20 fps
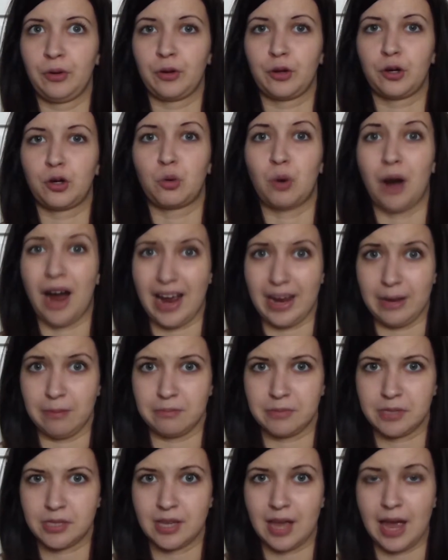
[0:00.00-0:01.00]

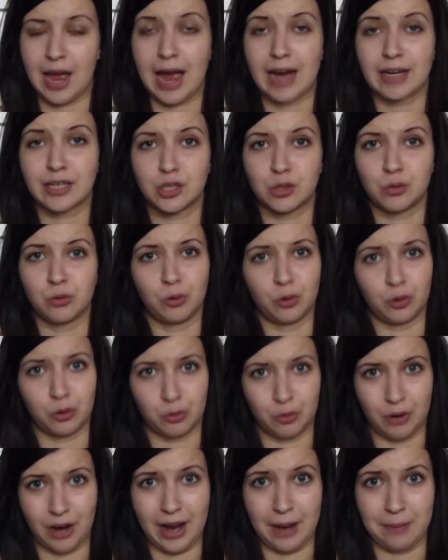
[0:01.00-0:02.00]
crimes, actual
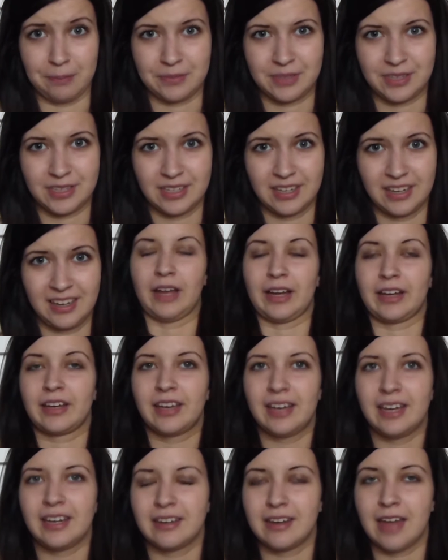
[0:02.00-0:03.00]
crimes, like
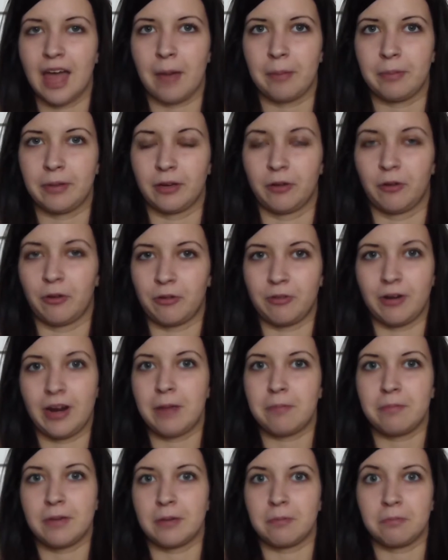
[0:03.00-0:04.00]
kidnapping or
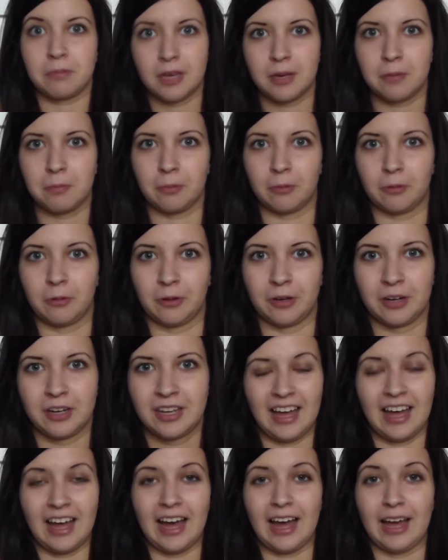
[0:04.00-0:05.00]
raping people.
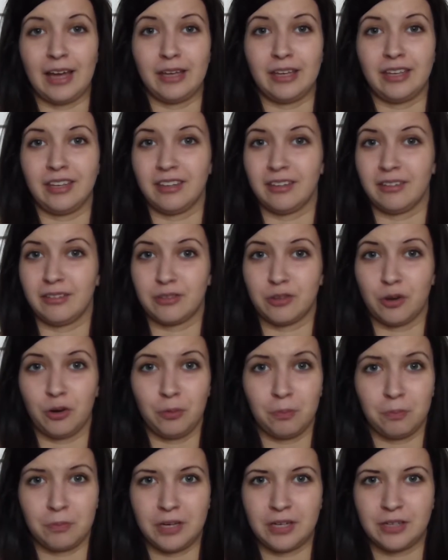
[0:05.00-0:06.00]
I
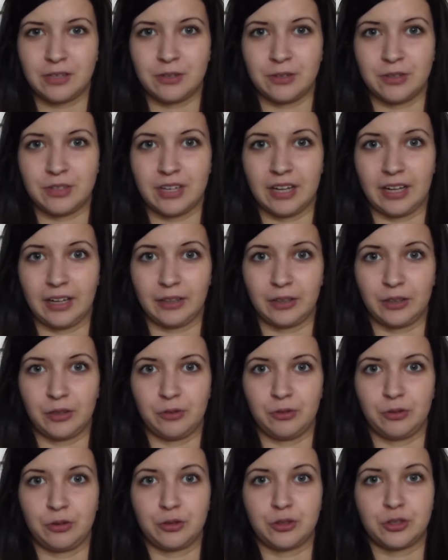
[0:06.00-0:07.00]
don't mean to tell you
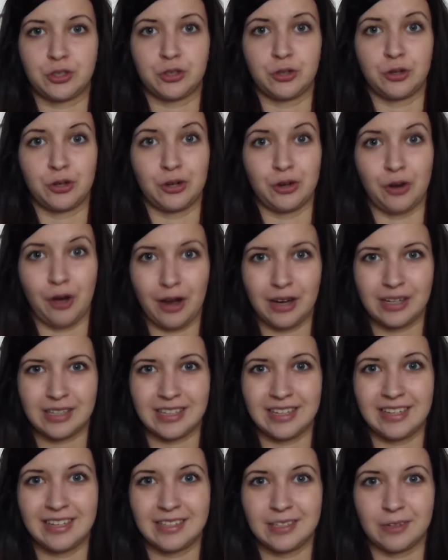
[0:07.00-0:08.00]
you should not
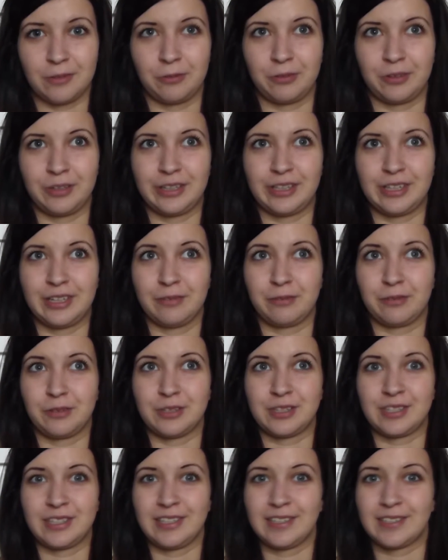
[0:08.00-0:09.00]
interfere if you
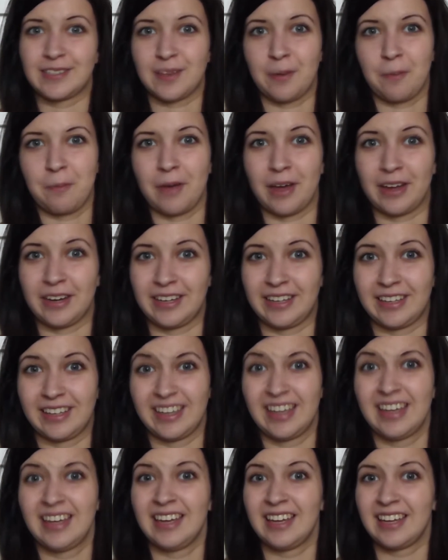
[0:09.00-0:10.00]
see somebody
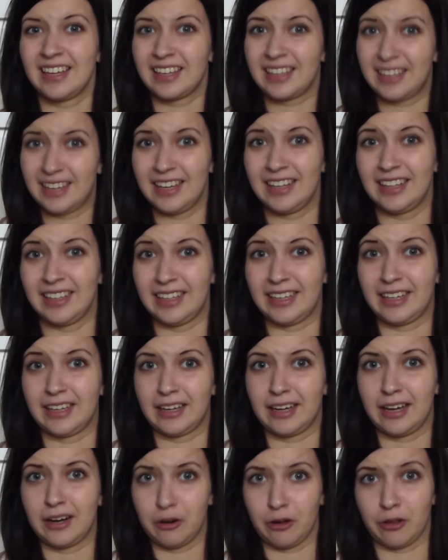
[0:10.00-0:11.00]

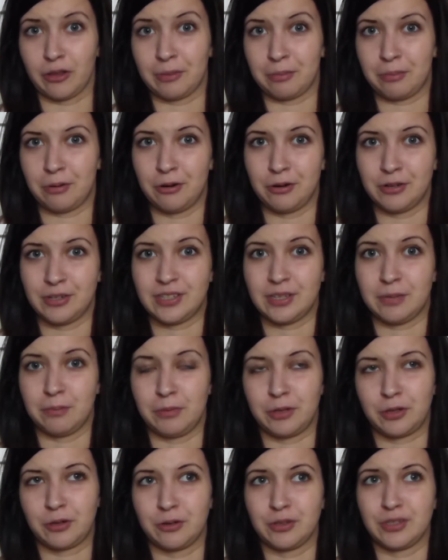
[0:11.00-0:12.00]
killing another person,
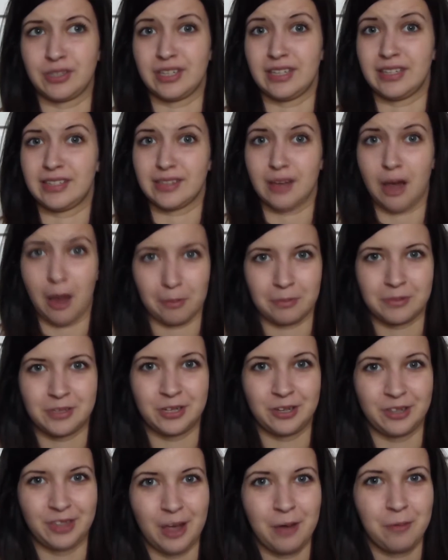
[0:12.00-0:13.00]
because it's up
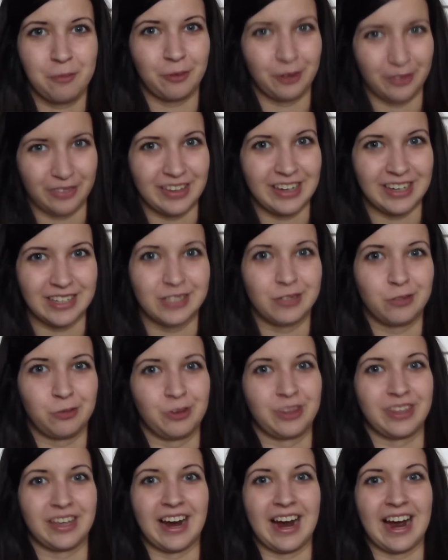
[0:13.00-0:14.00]
to them what they do
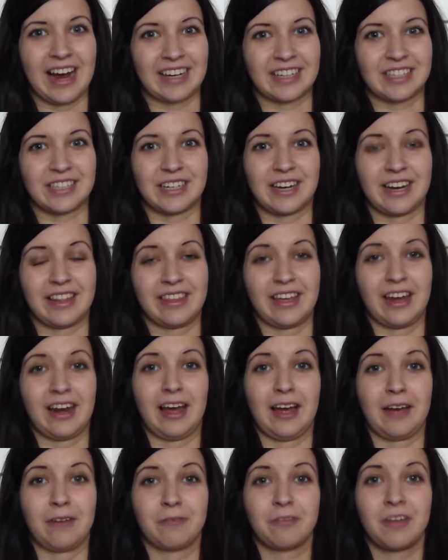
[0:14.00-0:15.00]
with their action in their
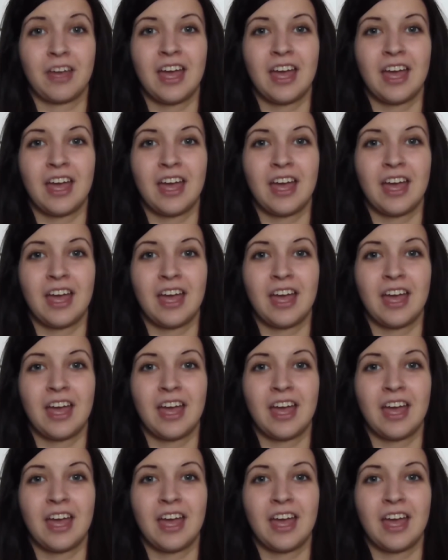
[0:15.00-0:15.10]
life.